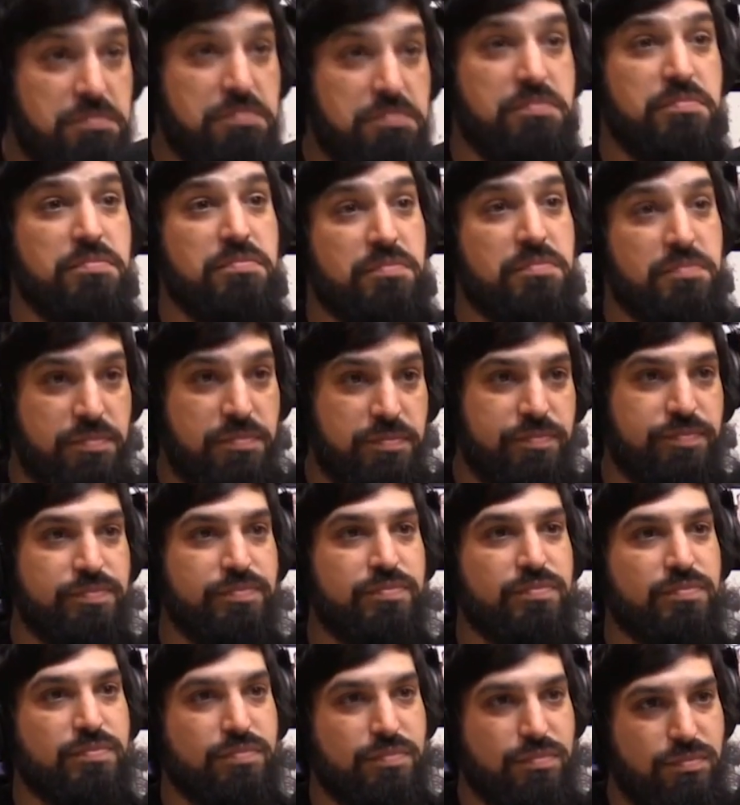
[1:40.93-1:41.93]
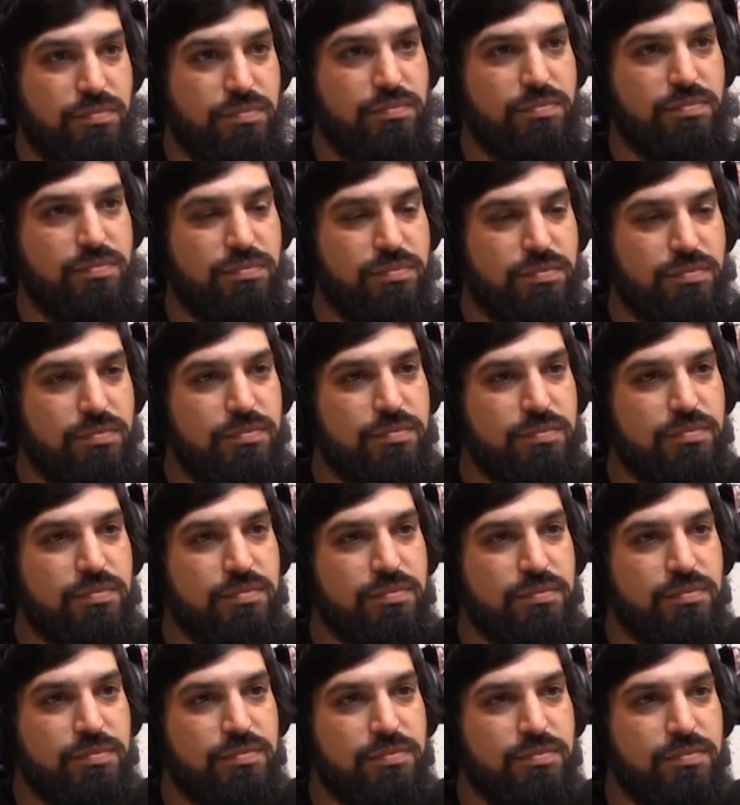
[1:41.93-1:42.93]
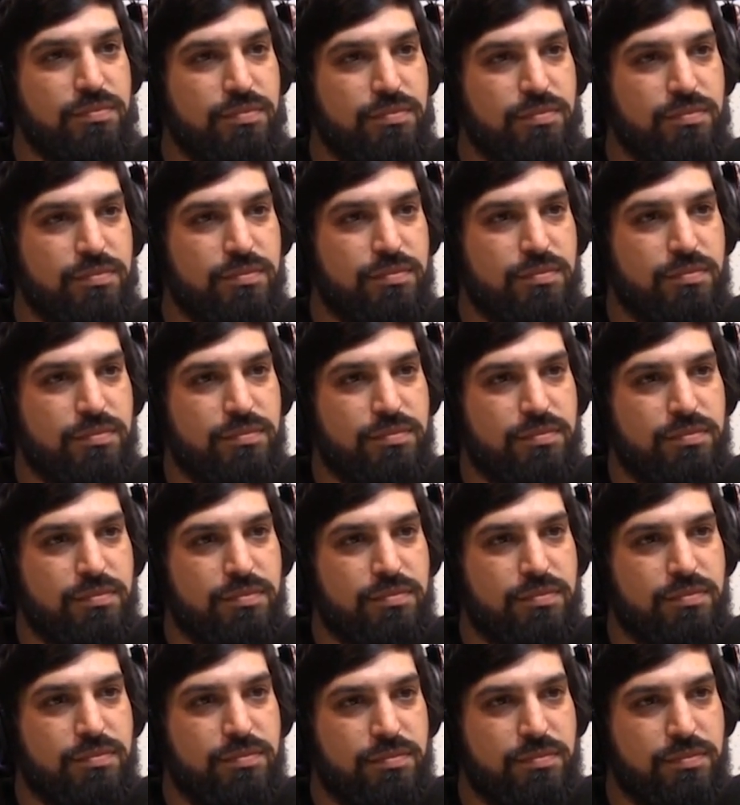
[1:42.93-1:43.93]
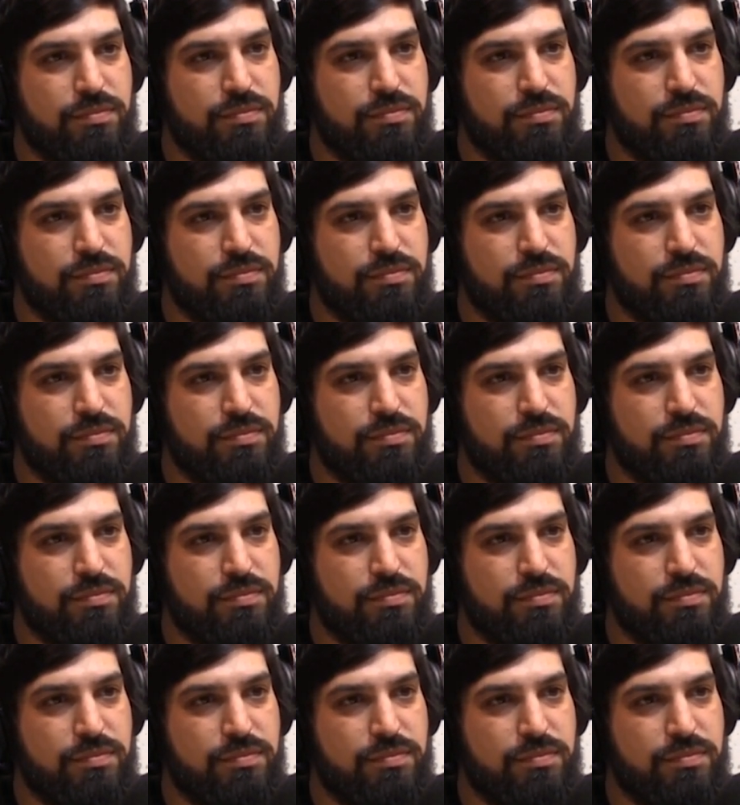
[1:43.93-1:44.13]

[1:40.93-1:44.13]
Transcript: (silent)